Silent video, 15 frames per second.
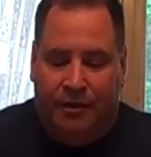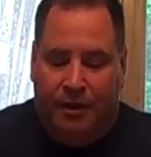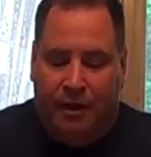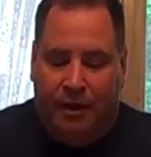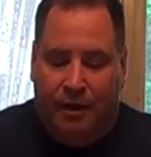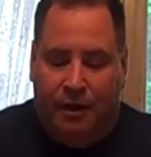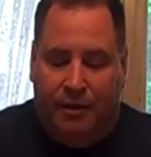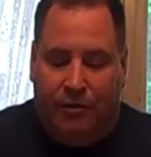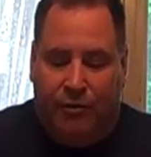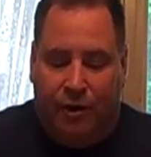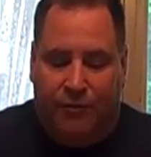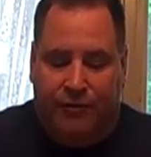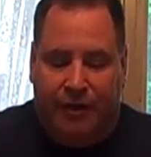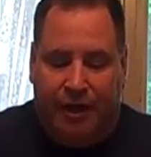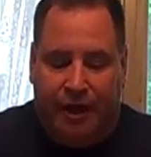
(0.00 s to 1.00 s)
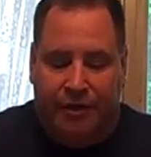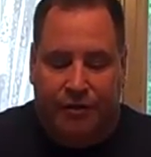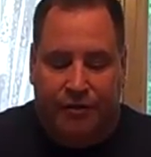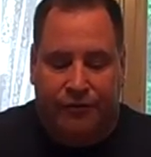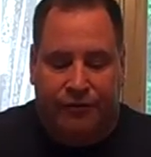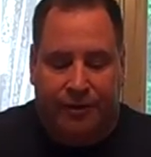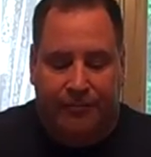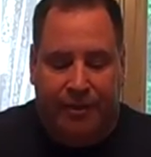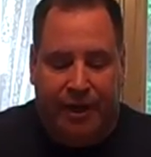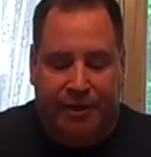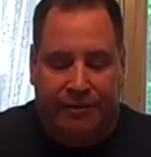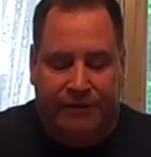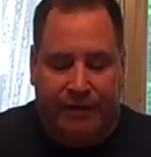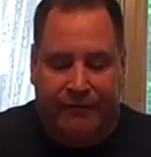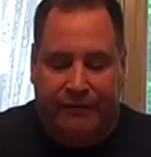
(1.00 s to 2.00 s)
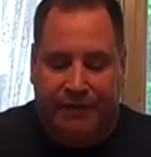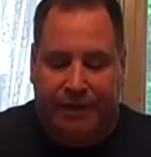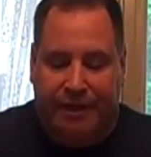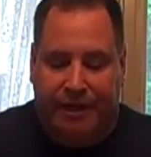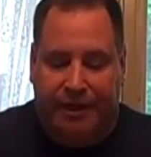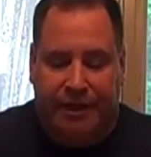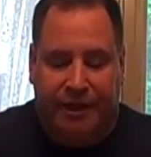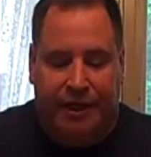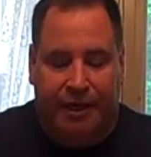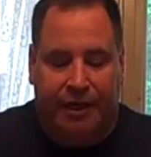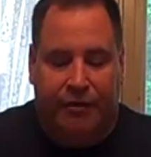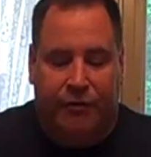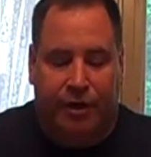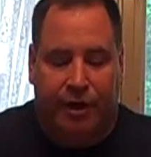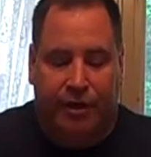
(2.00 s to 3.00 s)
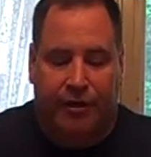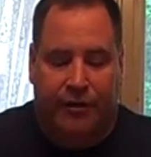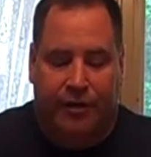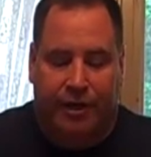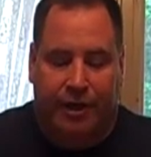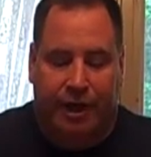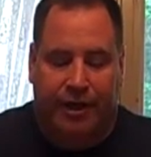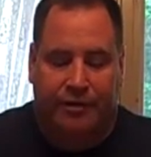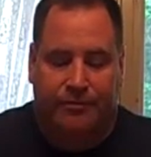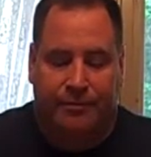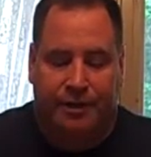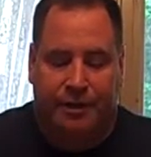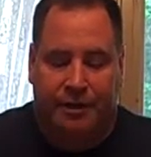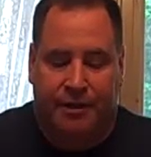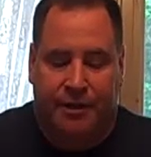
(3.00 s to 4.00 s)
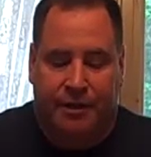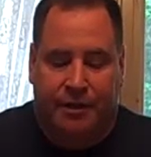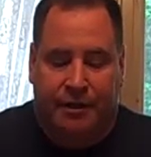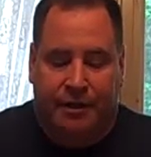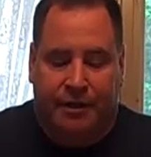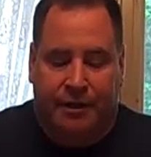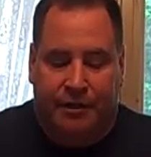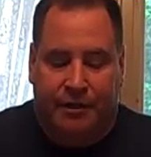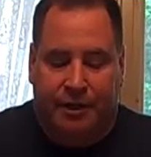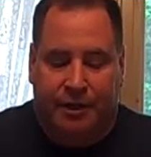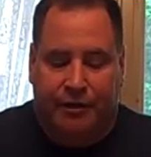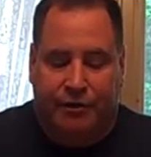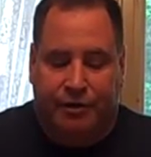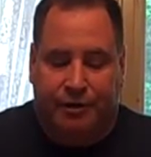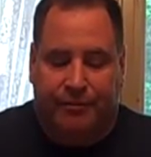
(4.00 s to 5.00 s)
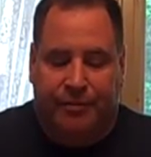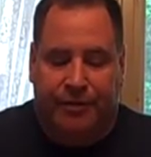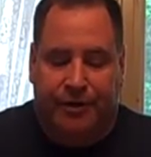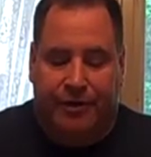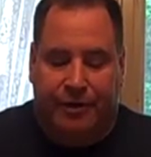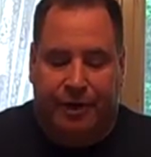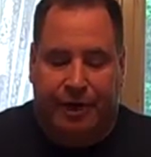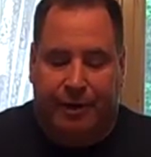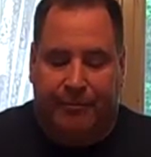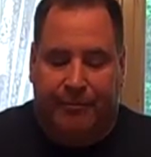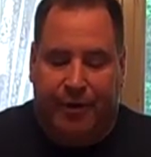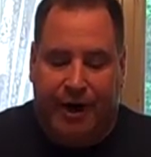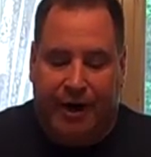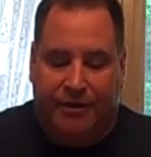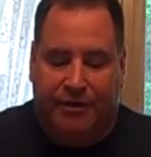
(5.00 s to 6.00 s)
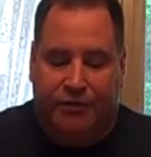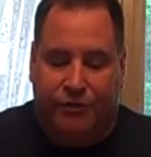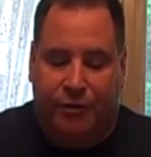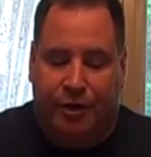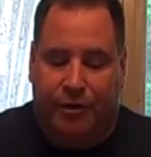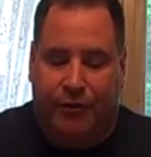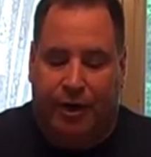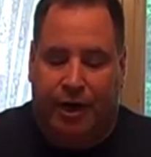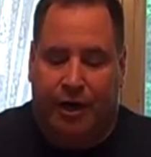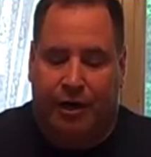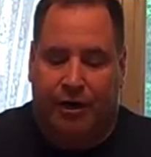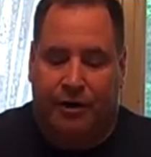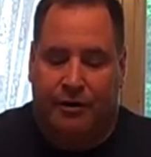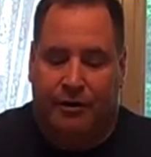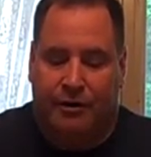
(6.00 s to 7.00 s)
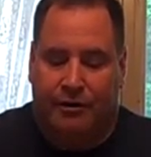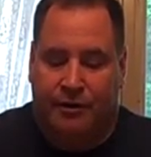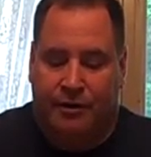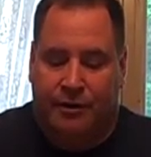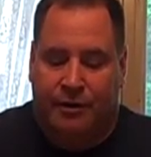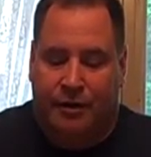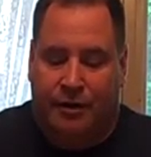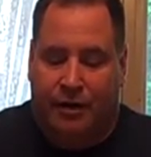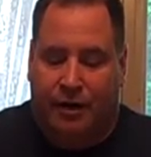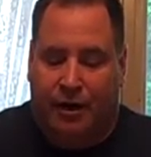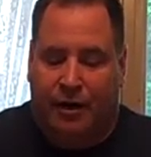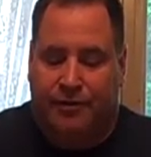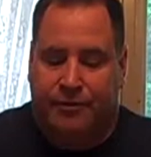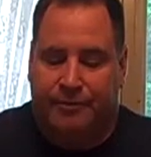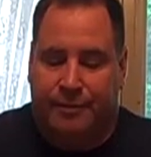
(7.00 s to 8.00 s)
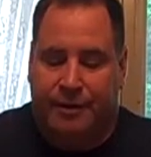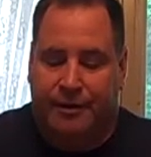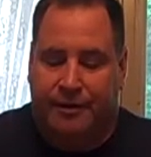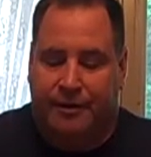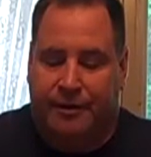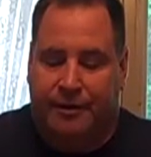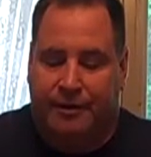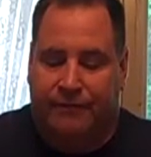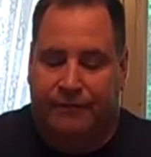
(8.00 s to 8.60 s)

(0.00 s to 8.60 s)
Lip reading: Quote that I'll use on page 17, any critical engagement, leadership theory, and practice require on to be